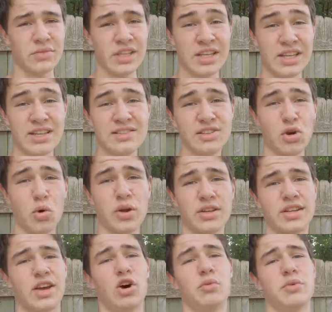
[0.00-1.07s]
he's going
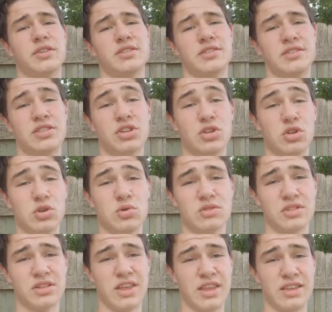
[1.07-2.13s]
to help us to use
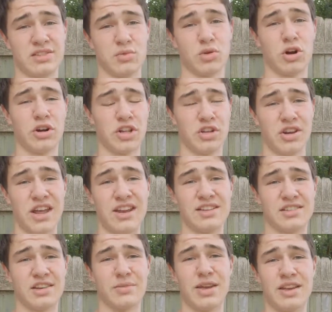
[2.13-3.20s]
the things that we're already good at.
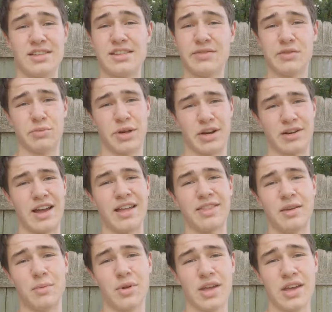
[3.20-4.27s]
He's going to make us even better at
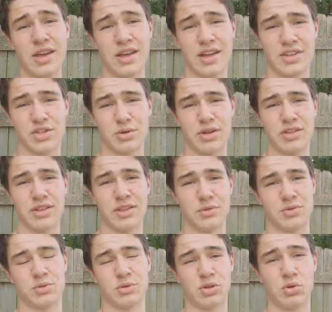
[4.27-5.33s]
them. And so I thought that
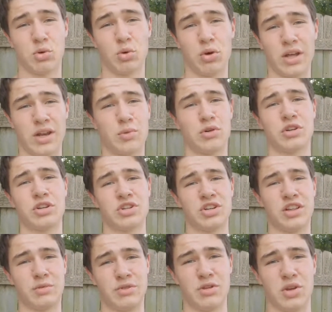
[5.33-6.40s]
was really cool, and I wanted to
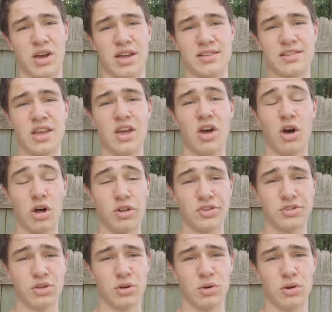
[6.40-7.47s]
share that with you guys.
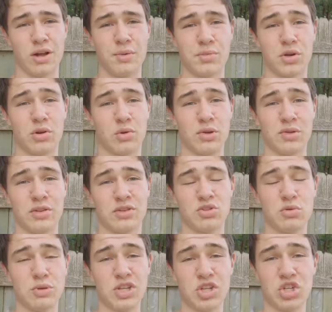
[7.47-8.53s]
Also, I'm going
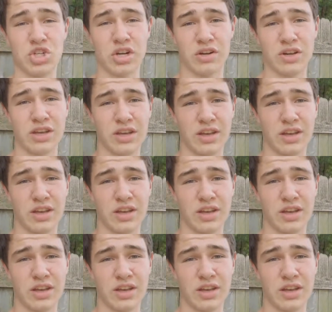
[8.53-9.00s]
to be sharing